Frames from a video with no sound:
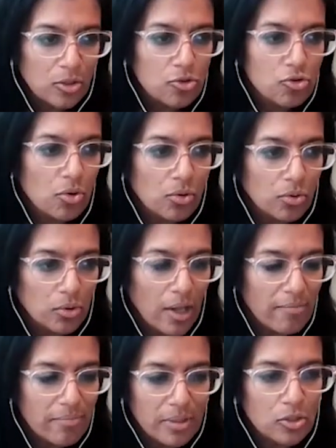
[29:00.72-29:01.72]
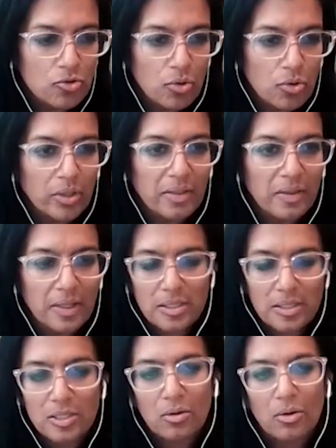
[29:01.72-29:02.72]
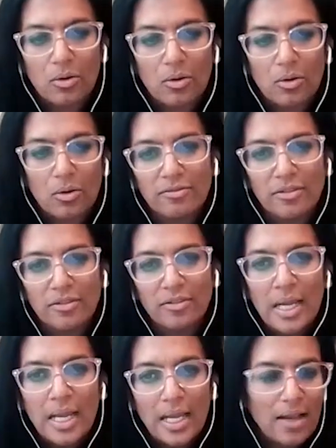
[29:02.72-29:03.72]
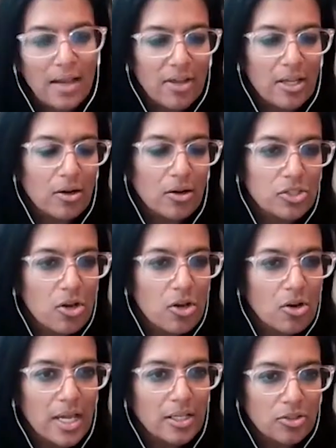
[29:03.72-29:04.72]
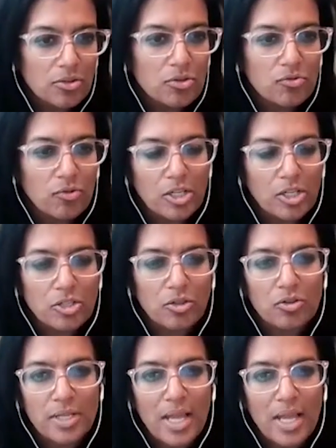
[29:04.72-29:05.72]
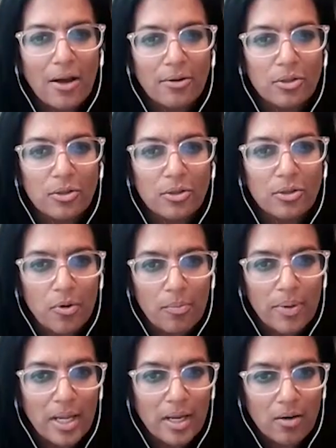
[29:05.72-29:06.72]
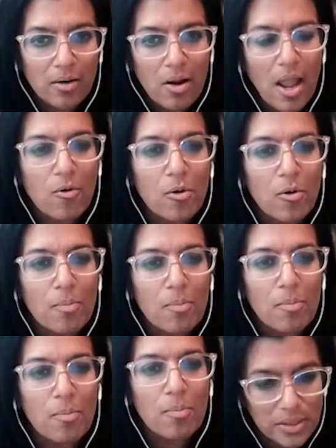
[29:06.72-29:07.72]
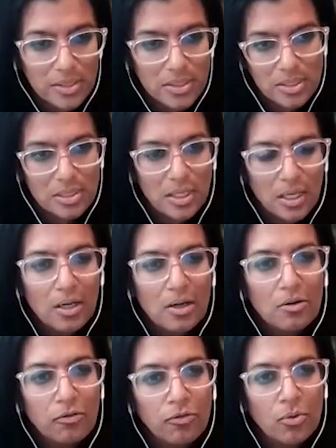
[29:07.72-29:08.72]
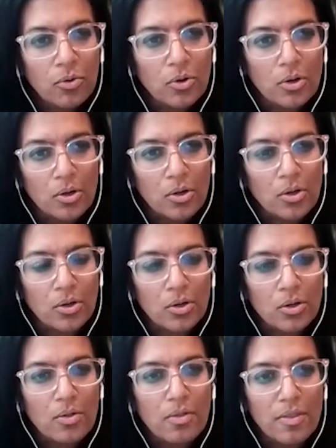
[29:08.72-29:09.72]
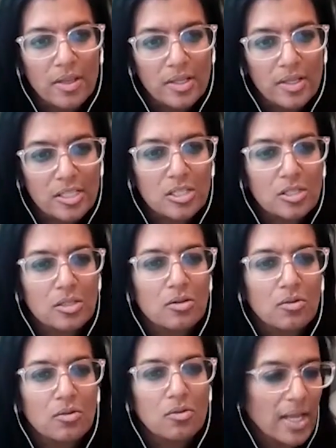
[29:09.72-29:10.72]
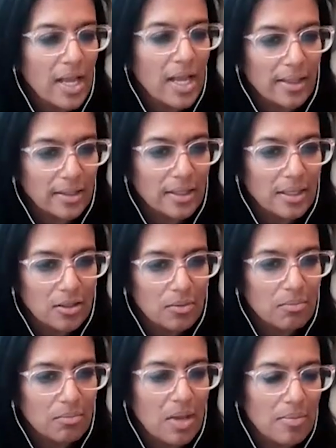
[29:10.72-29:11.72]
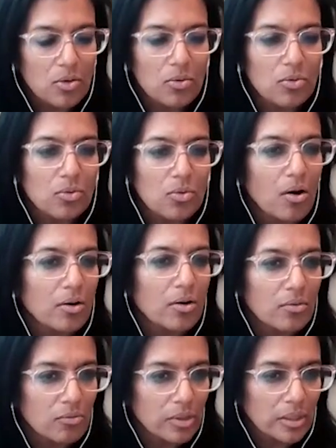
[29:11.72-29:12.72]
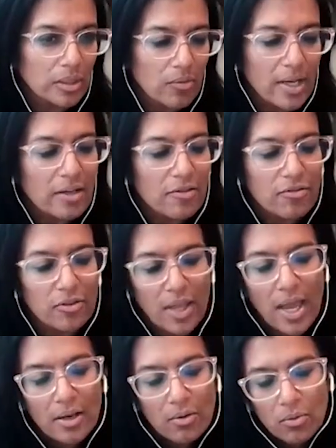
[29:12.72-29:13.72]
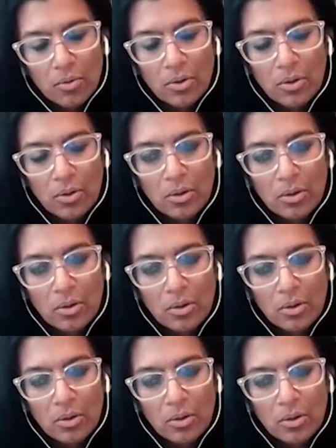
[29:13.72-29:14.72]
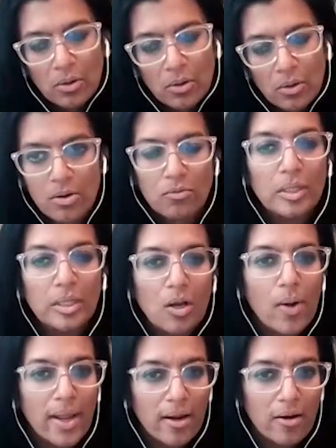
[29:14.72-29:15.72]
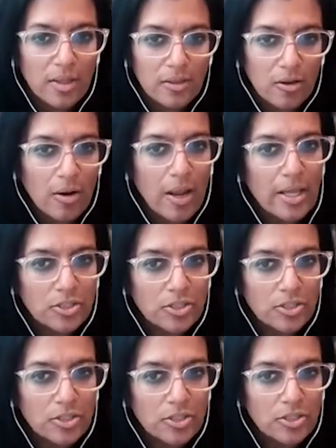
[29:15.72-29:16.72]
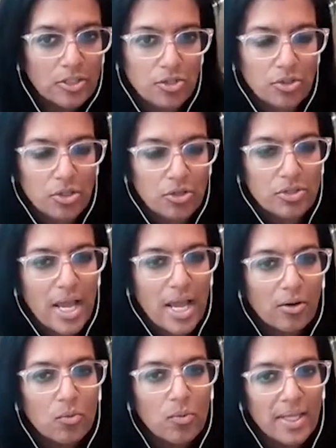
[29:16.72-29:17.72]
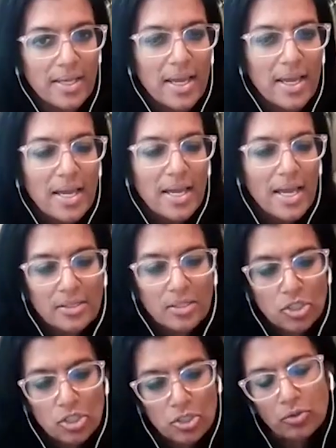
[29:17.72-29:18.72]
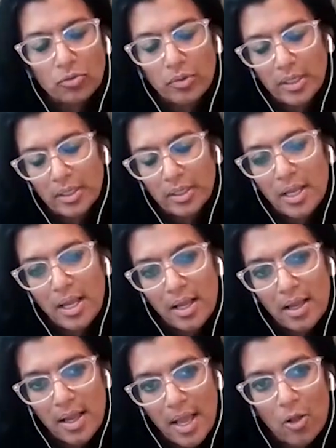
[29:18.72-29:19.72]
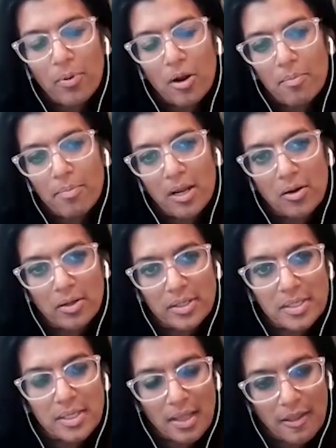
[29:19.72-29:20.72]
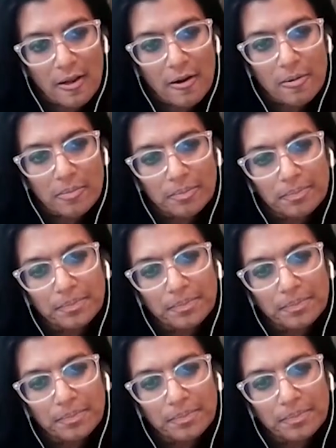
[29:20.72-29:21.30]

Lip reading: who have been controlling things their whole life and are starting to enter those fragile years. How do we prepare our parents for this reality, maybe who aren't really ready for that or aren't really aware that they're entering the fragile years? How do we, as the children, help our parents get there?